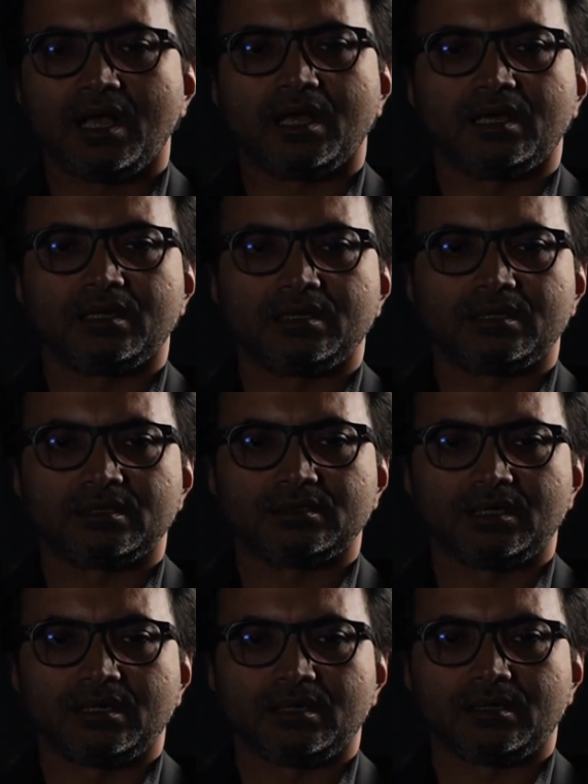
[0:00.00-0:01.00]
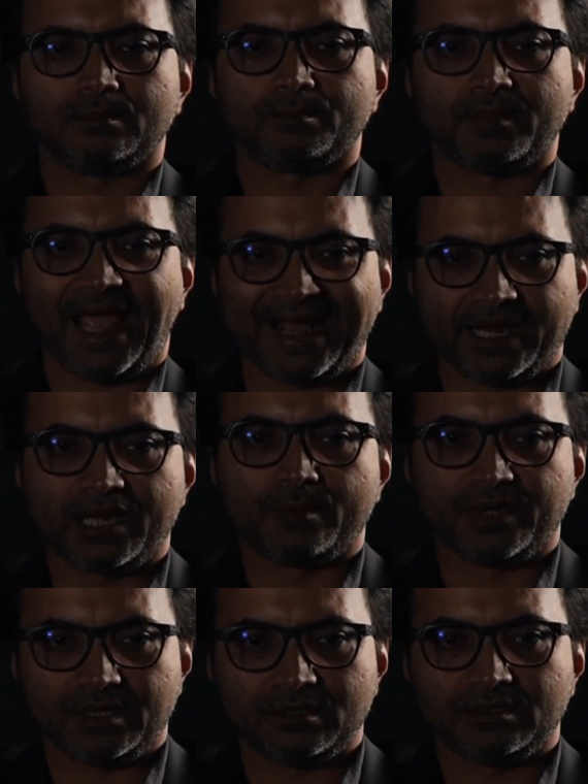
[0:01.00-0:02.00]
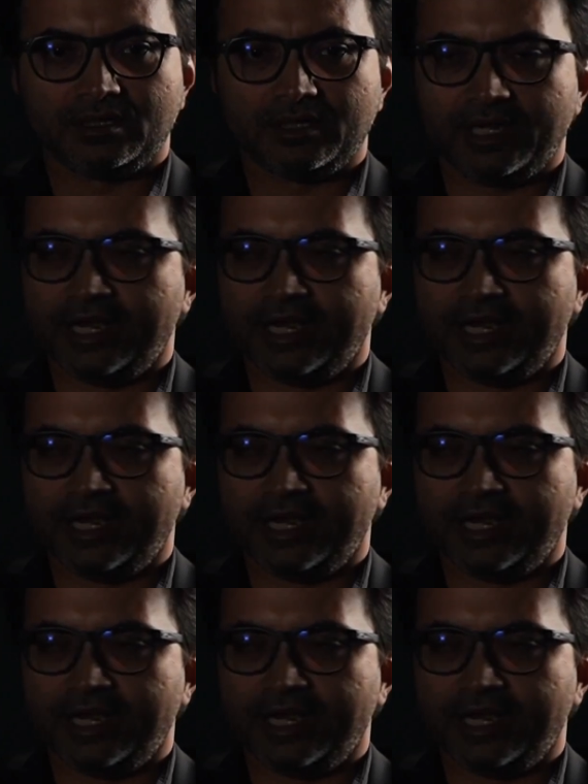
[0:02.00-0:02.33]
and the Academy in